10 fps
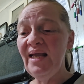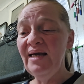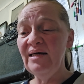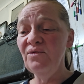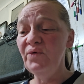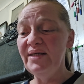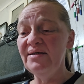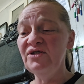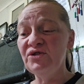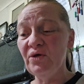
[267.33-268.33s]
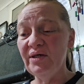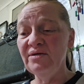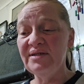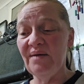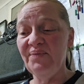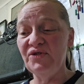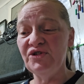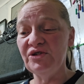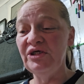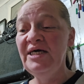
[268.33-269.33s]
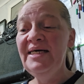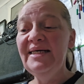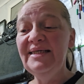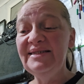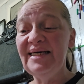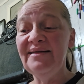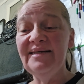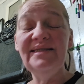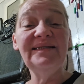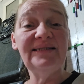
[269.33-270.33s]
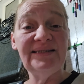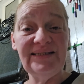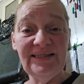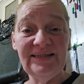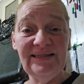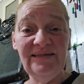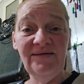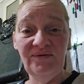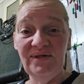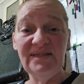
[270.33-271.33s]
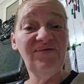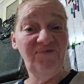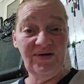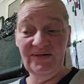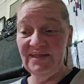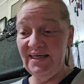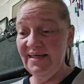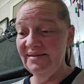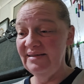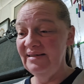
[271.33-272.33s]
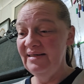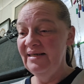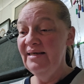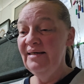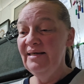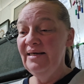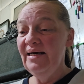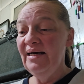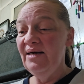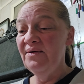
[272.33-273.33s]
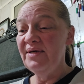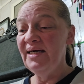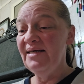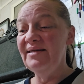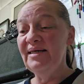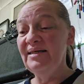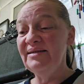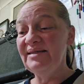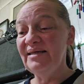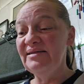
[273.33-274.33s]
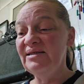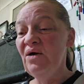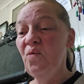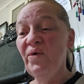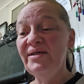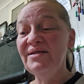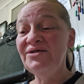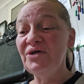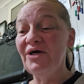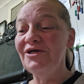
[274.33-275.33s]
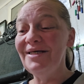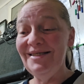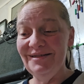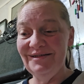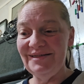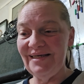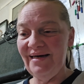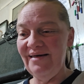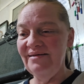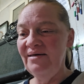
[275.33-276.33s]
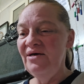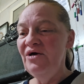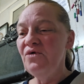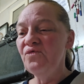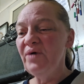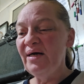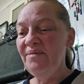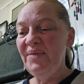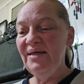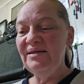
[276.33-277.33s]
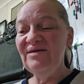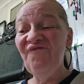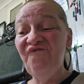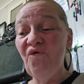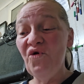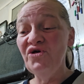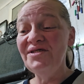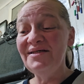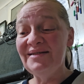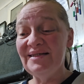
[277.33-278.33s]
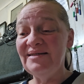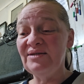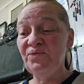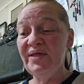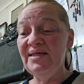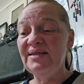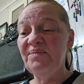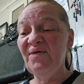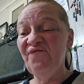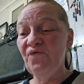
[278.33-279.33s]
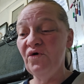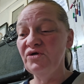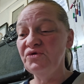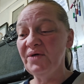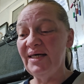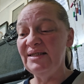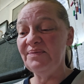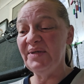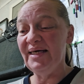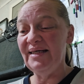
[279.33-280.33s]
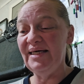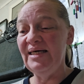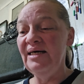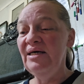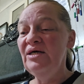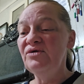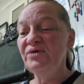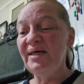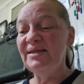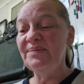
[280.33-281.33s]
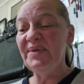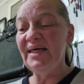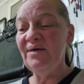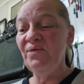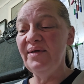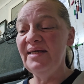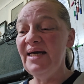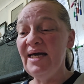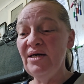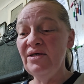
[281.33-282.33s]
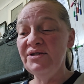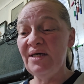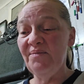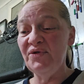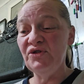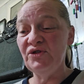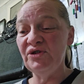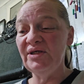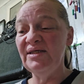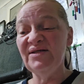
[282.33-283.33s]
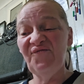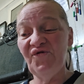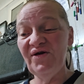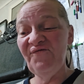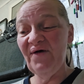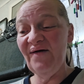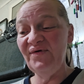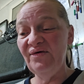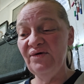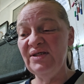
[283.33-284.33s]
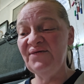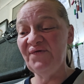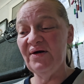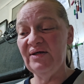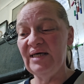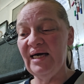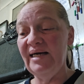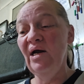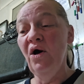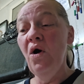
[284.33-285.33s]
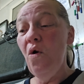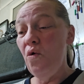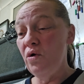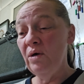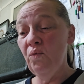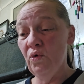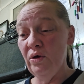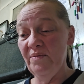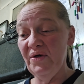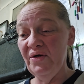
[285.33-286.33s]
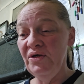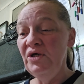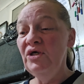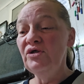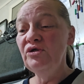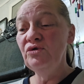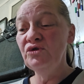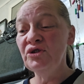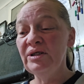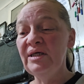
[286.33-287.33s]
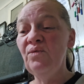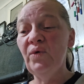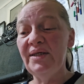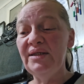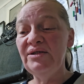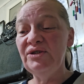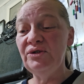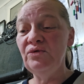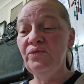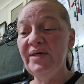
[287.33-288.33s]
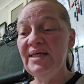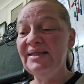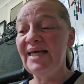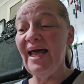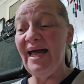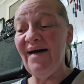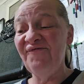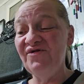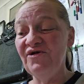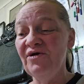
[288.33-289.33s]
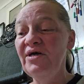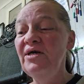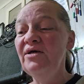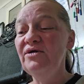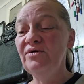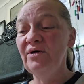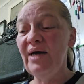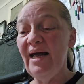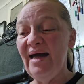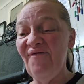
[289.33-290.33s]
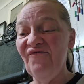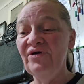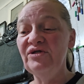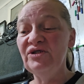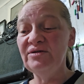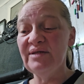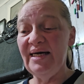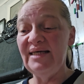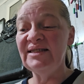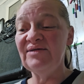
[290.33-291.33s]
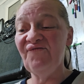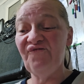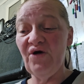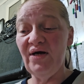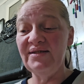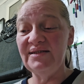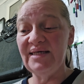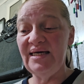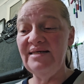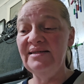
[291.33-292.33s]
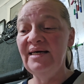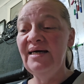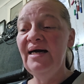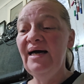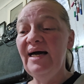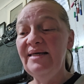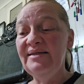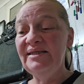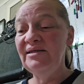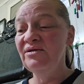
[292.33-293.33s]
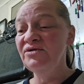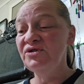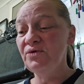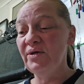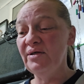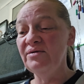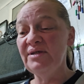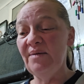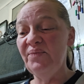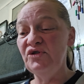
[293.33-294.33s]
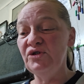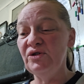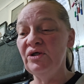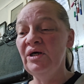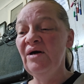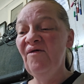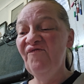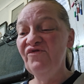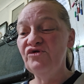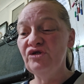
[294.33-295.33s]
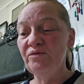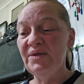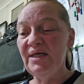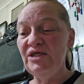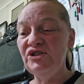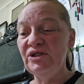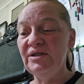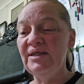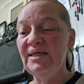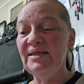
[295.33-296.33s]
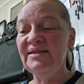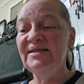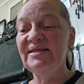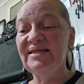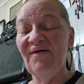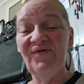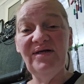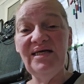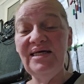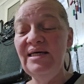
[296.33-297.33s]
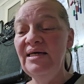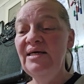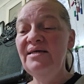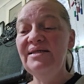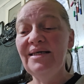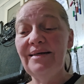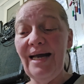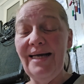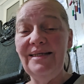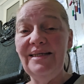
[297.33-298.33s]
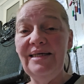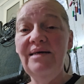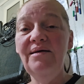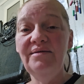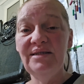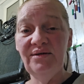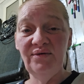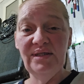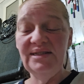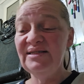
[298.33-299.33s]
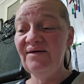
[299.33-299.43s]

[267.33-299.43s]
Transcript: and when the soil temperature is at least 60 degrees Fahrenheit. Okay, and then it says when to start inside. Recommended 4 to 6 weeks before transplanting. Transplant when the air temperature is 45 degrees Fahrenheit or warmer, usually 1 to 2 weeks after your average last frost date. Ideal soil temperature for germination is 70 to 90 degrees